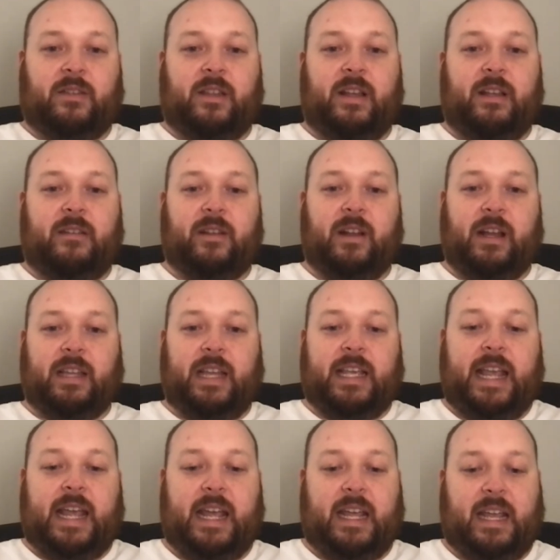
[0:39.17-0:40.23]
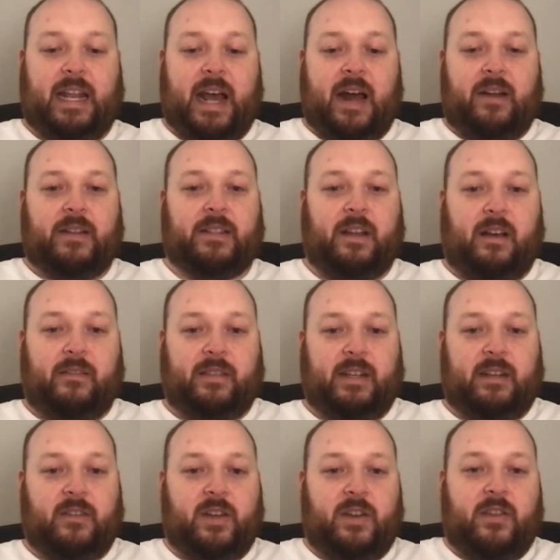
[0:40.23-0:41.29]
or they feel like they can't get out as
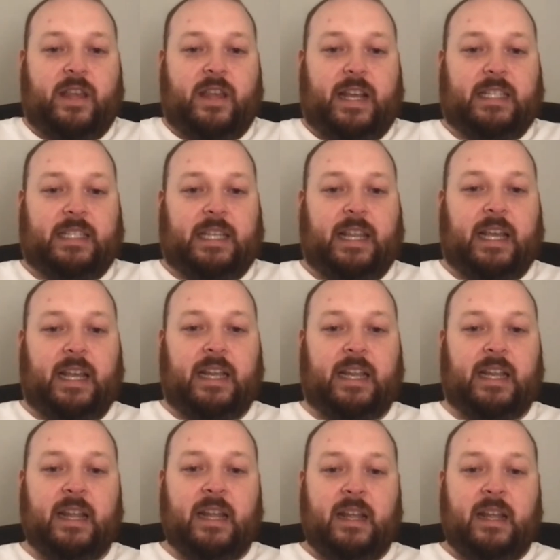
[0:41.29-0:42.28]
often or do things that they